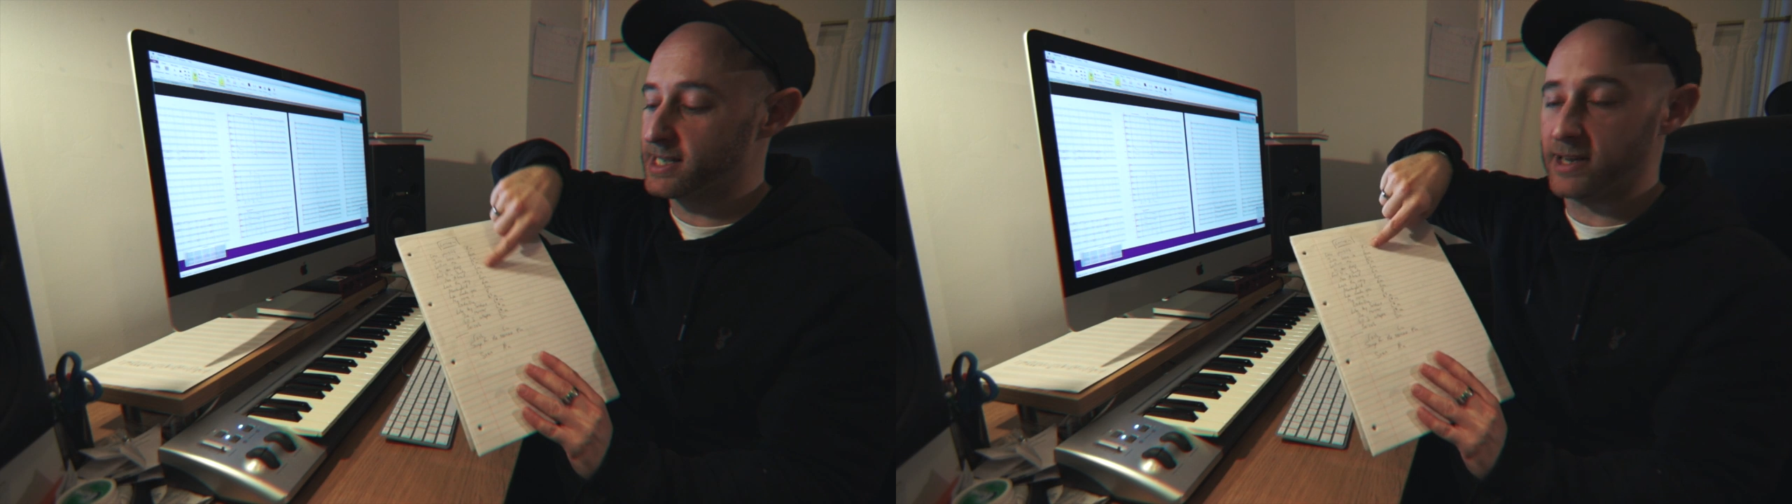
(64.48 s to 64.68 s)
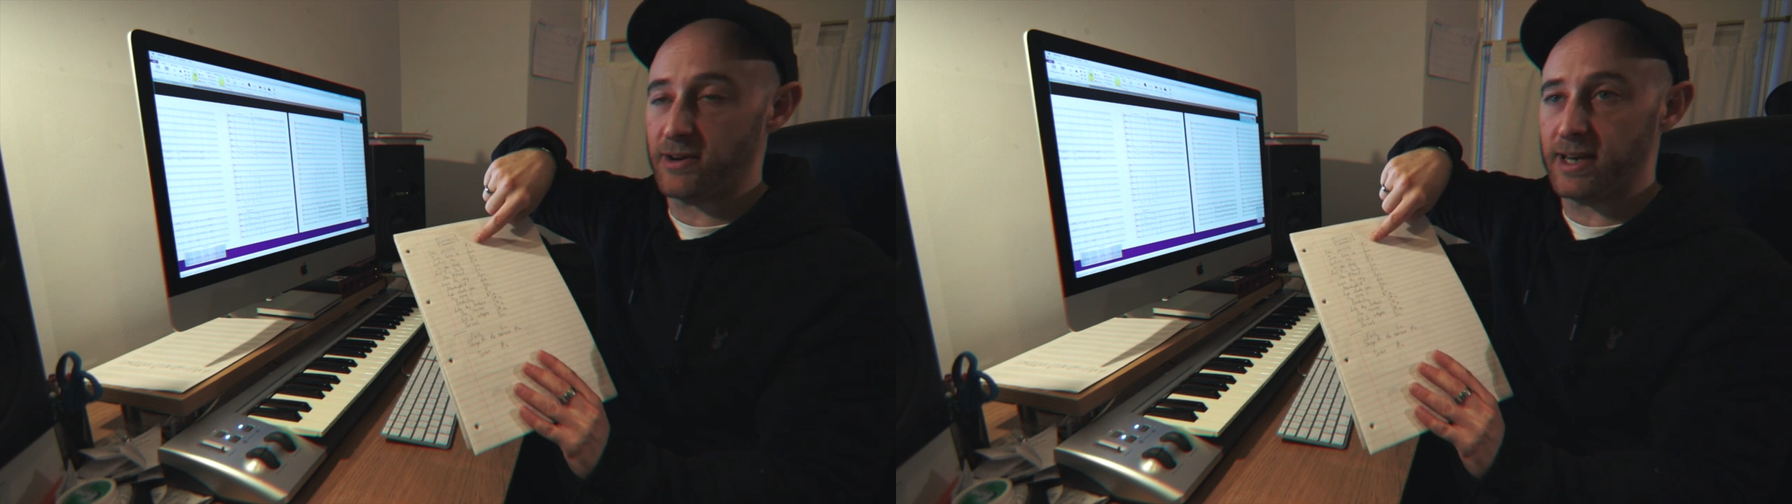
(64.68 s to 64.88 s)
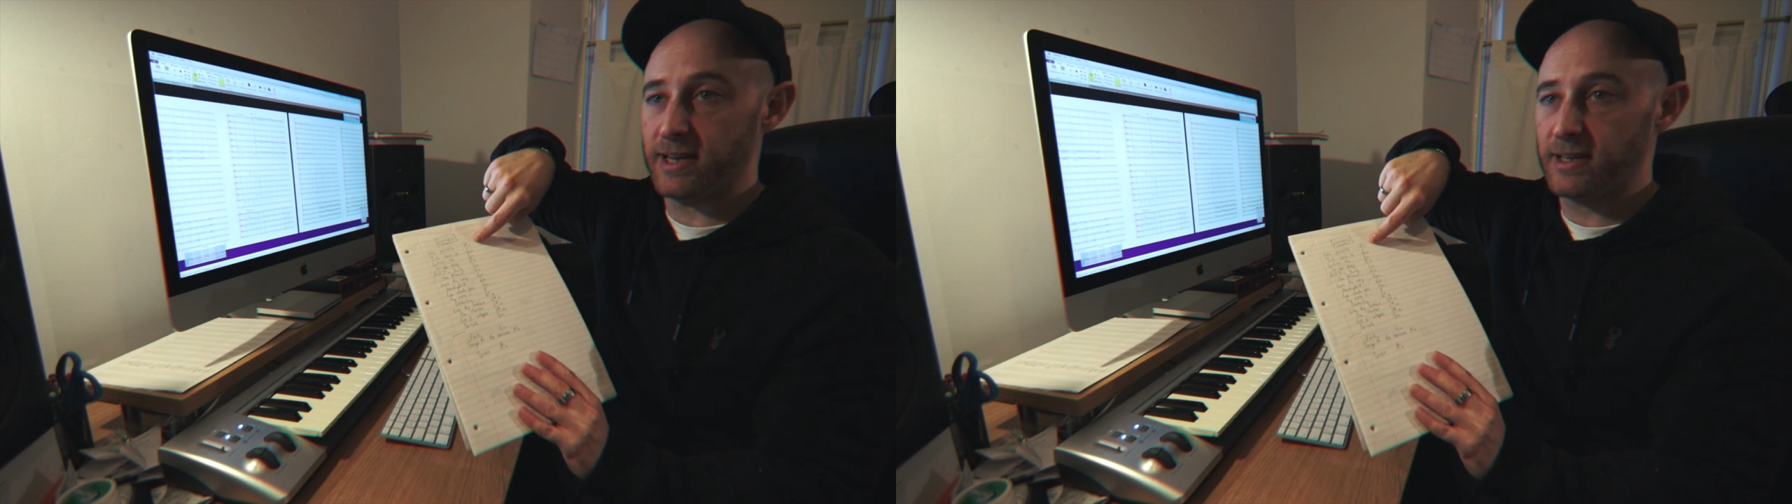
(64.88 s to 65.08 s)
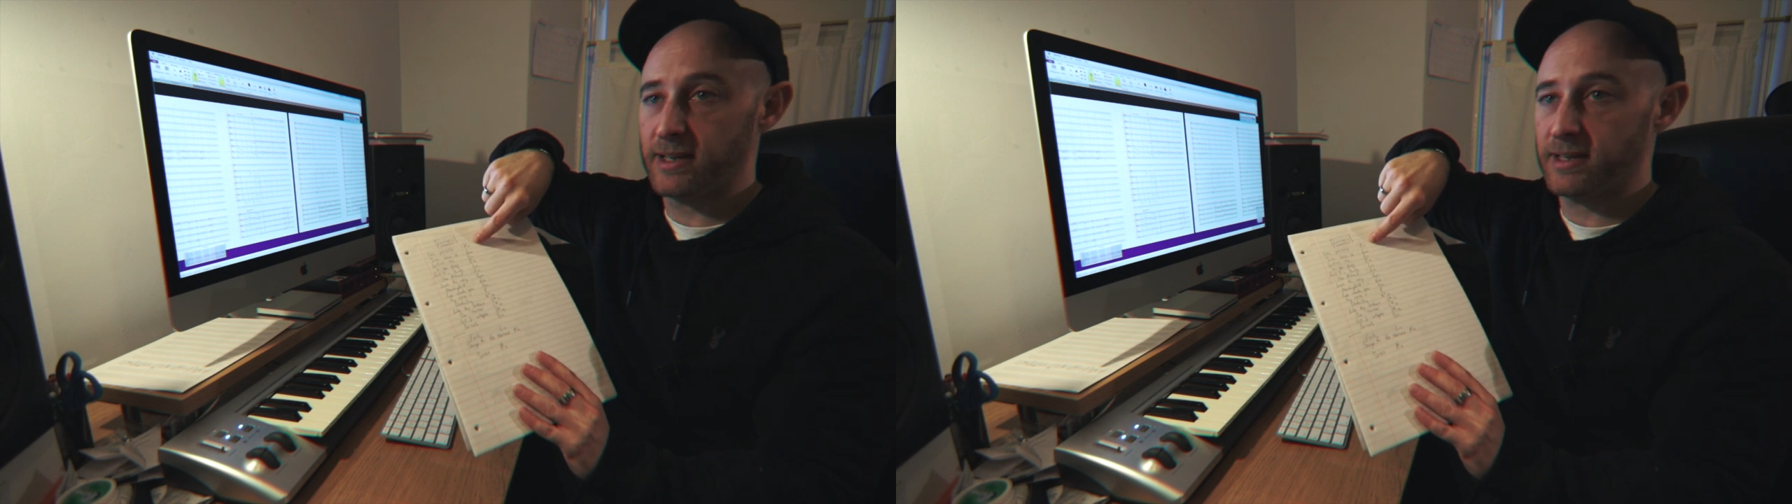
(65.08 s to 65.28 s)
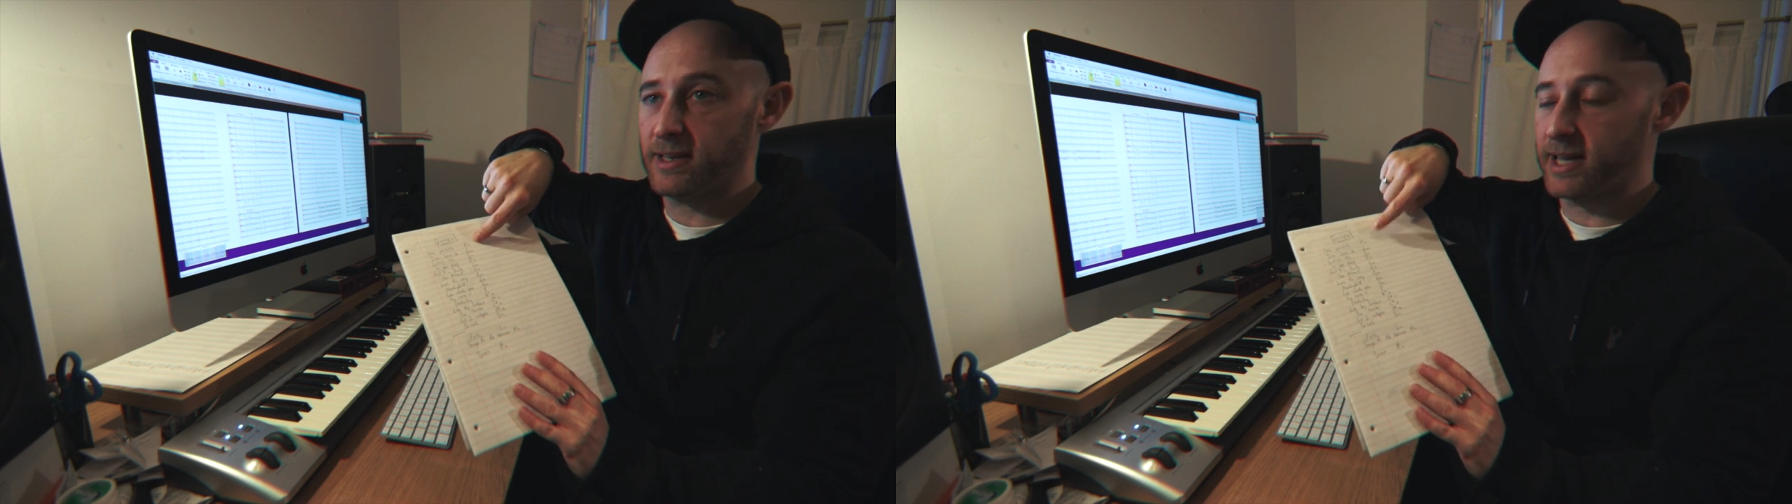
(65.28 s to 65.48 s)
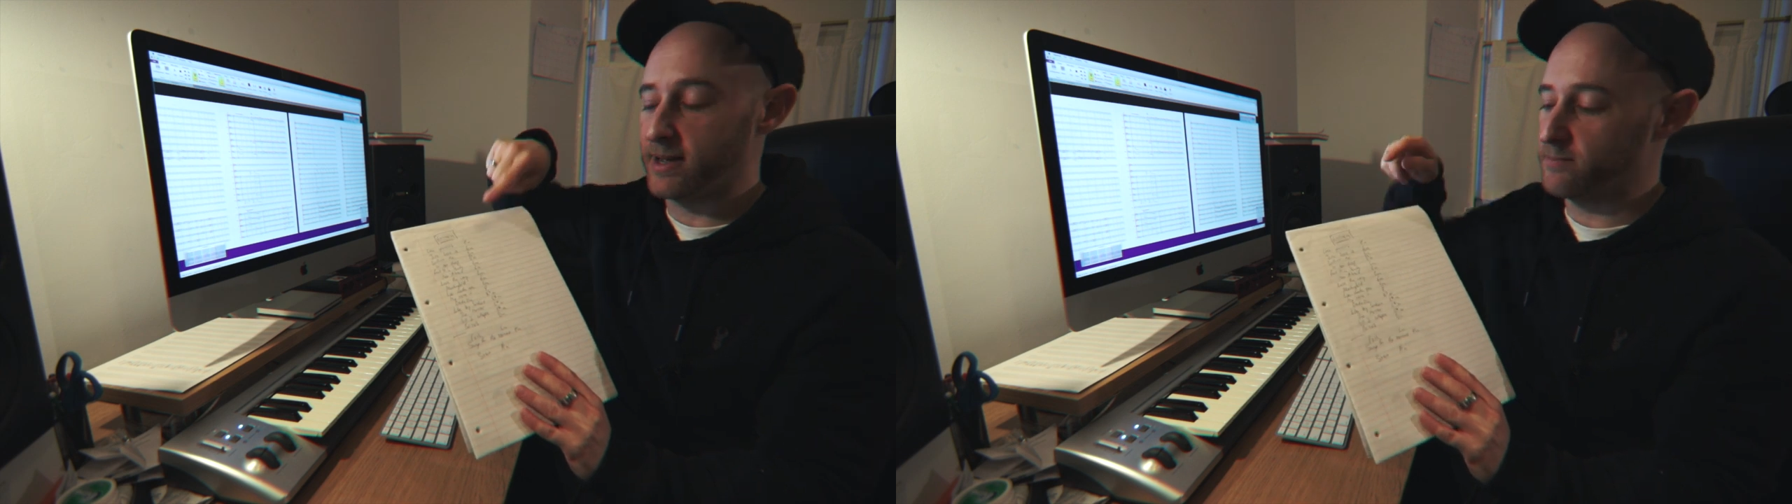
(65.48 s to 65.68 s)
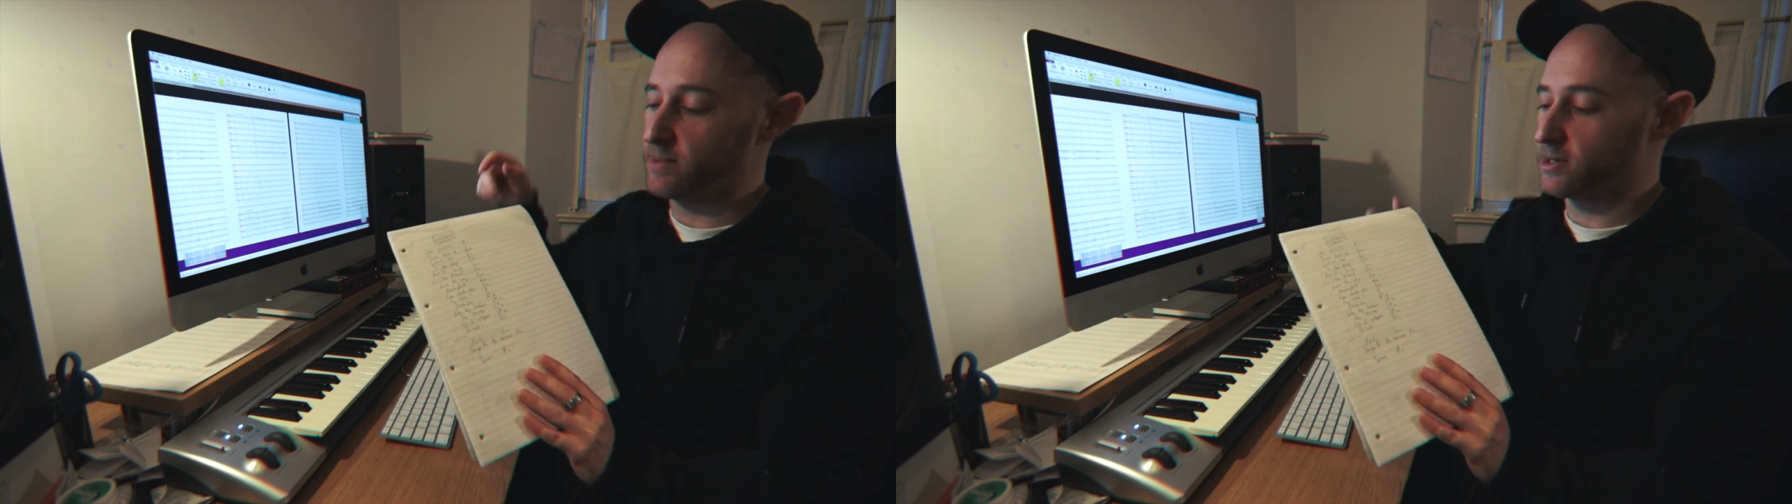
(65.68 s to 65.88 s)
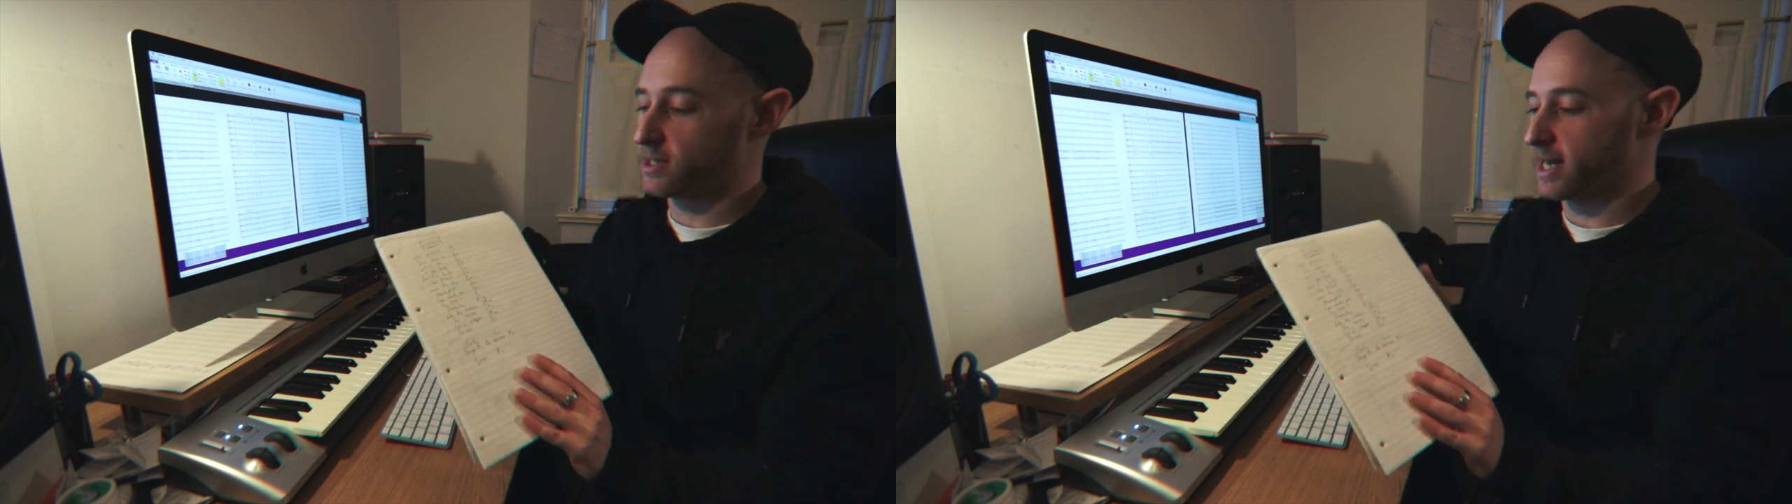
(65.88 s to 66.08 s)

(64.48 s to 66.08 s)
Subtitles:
they're in, because